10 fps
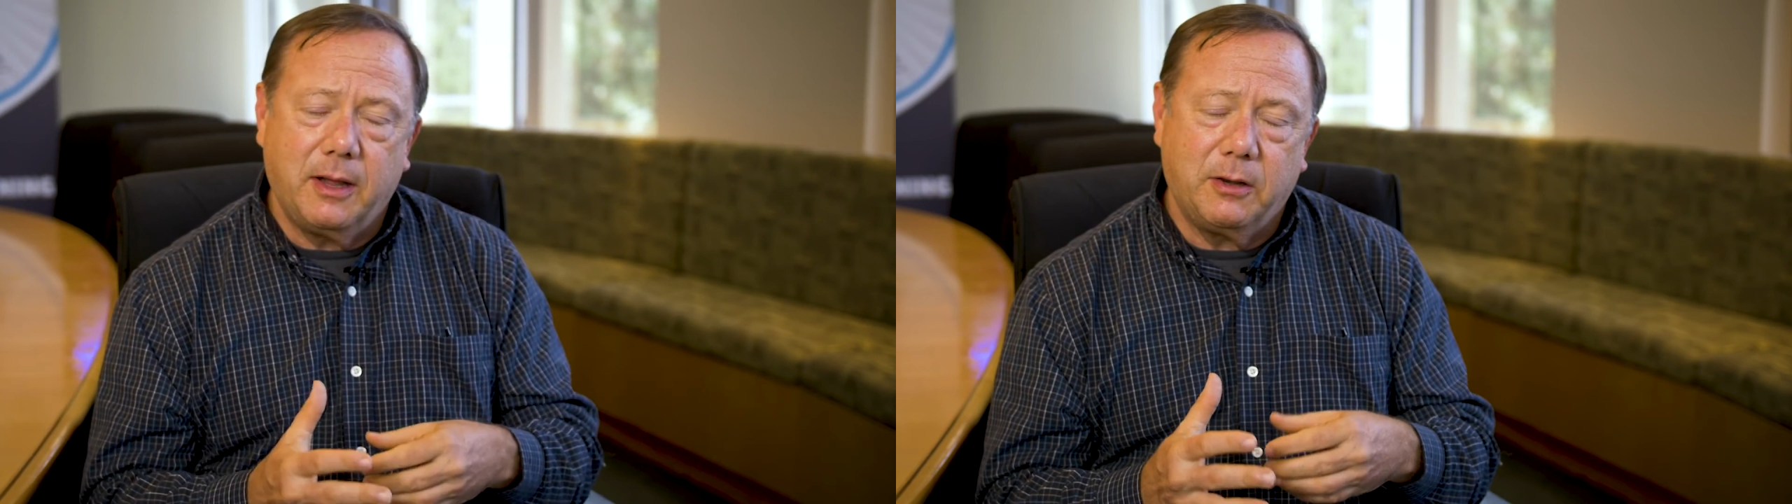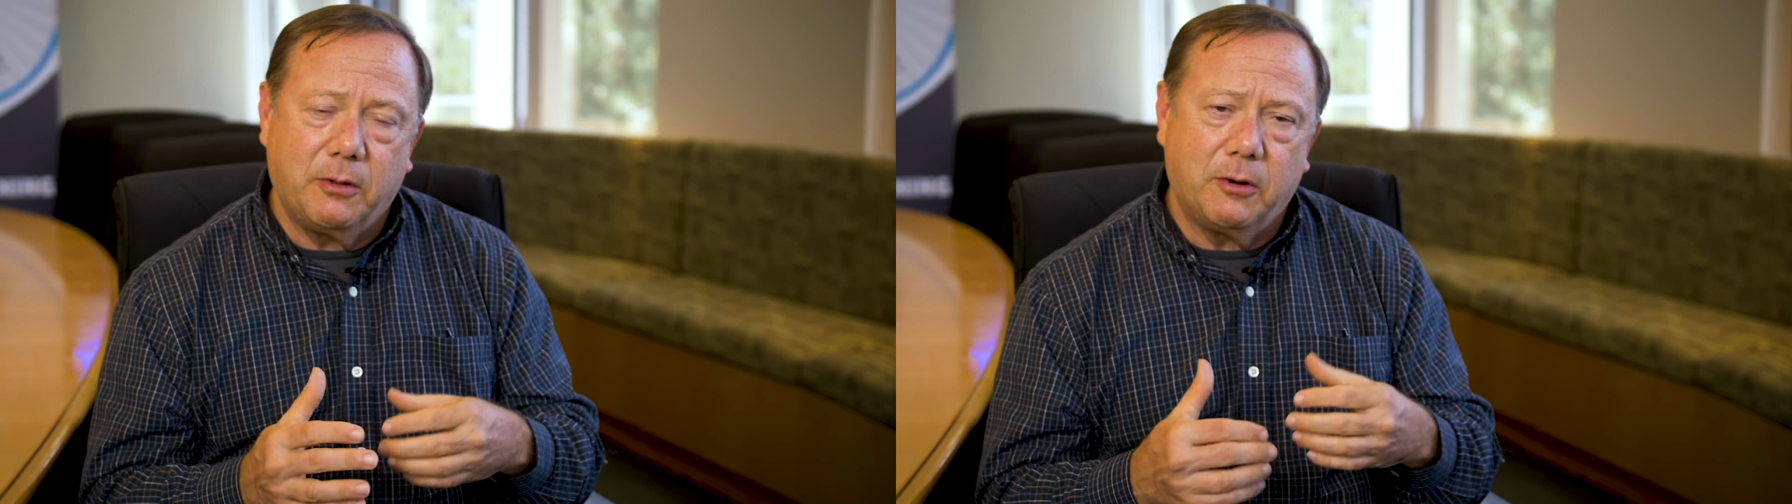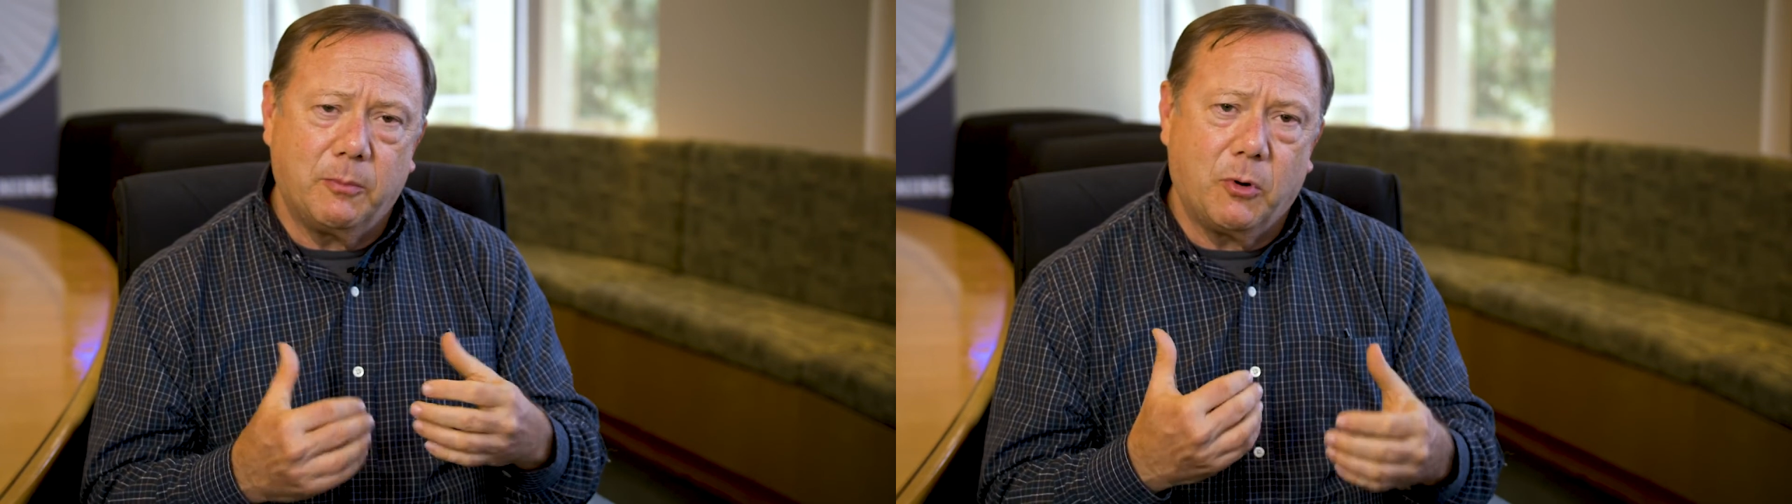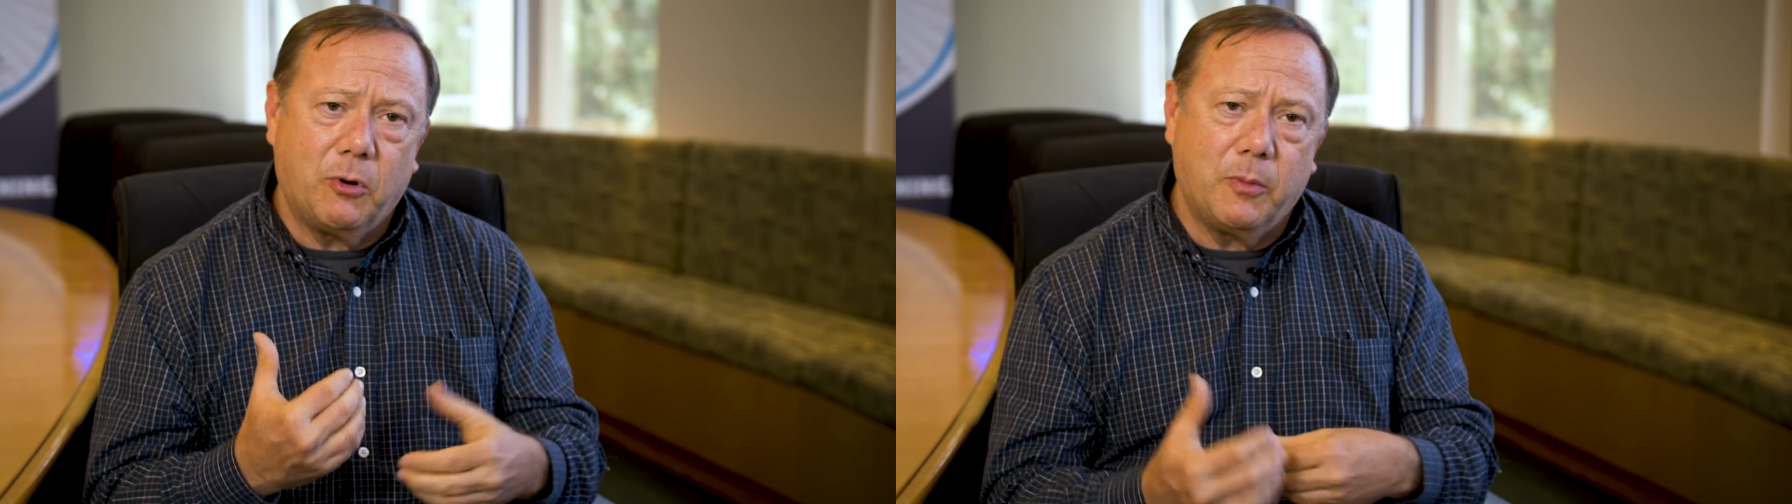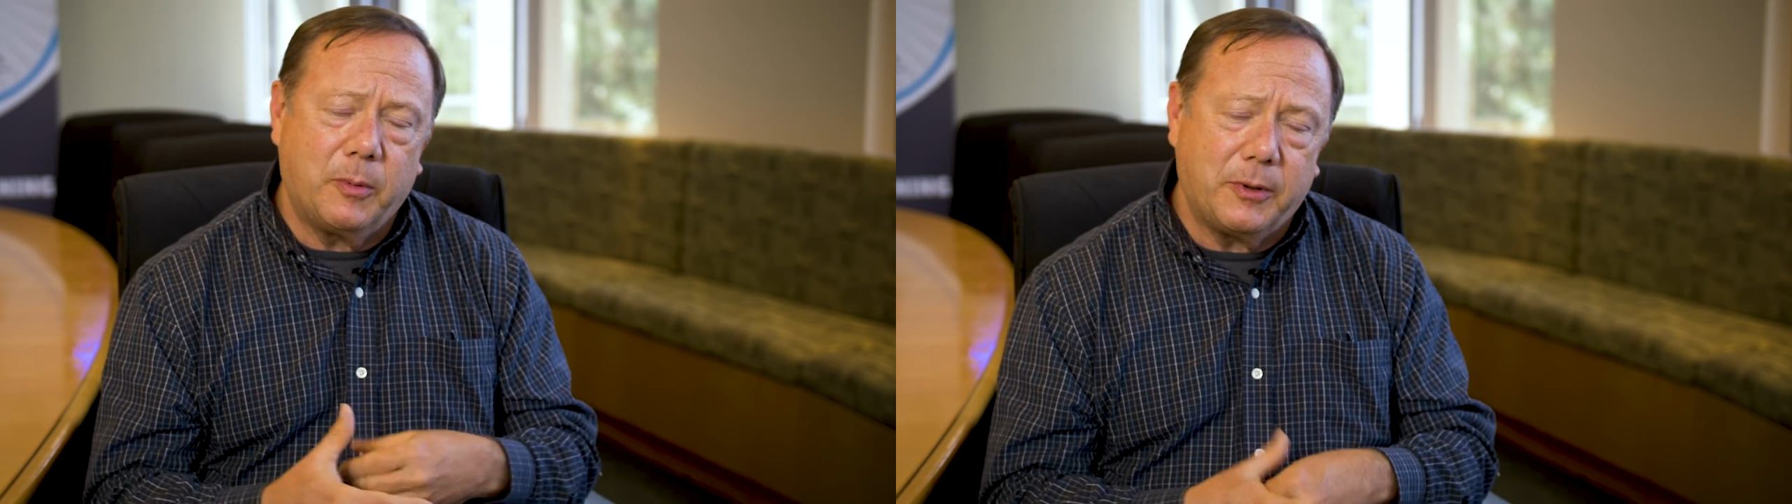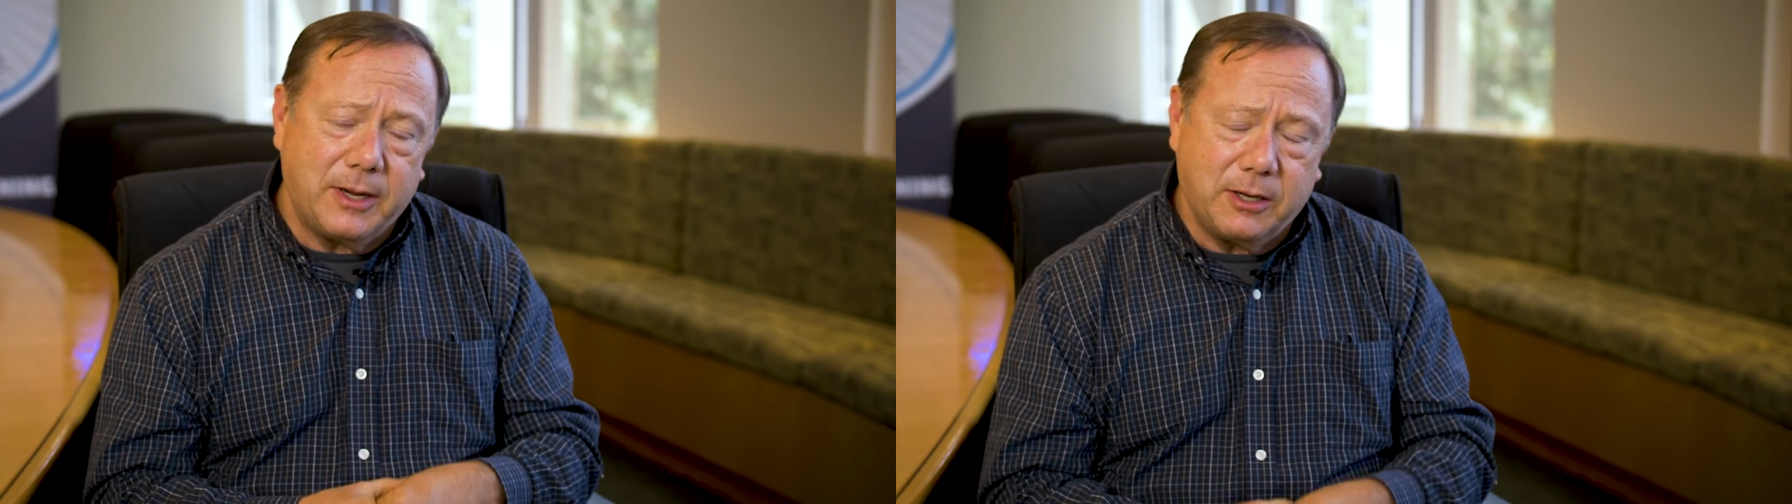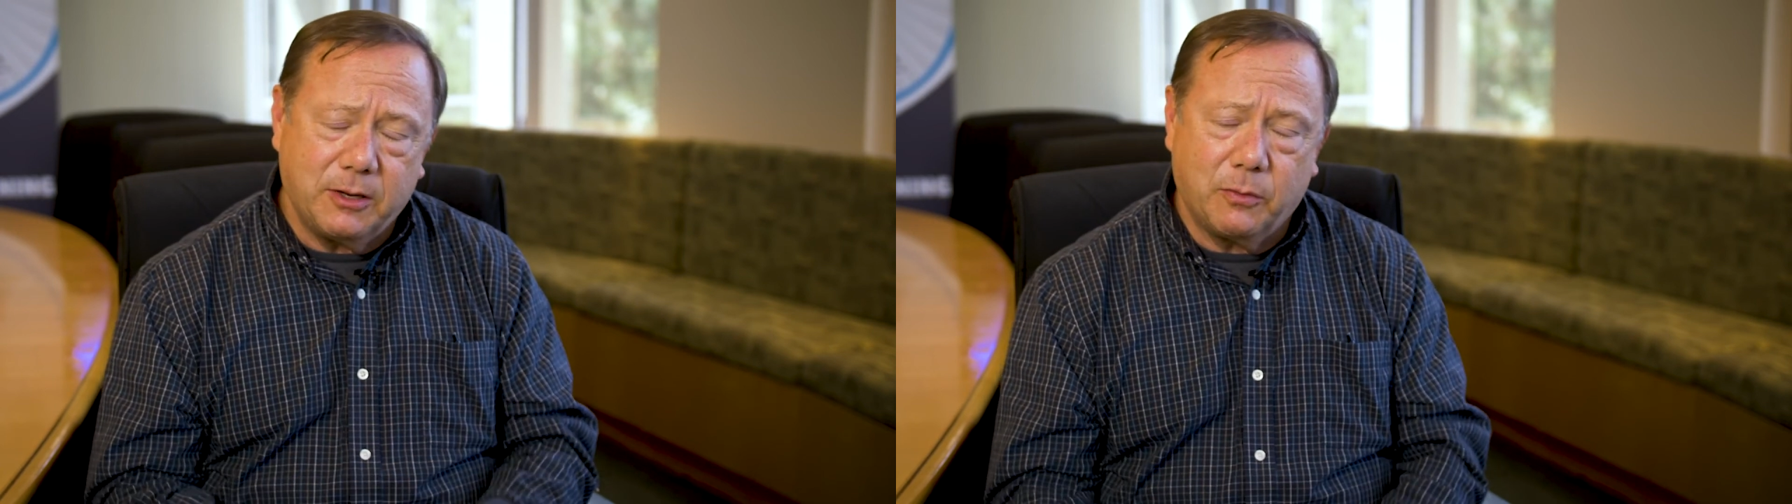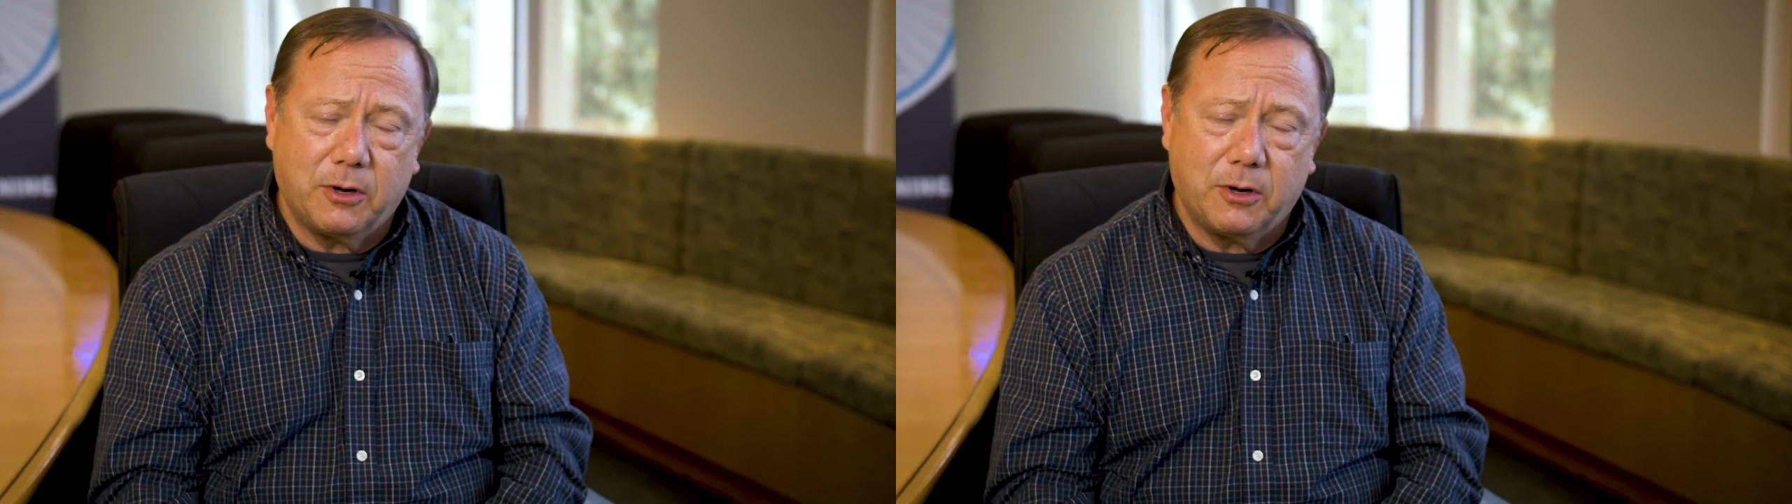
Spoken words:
and so there's more and more places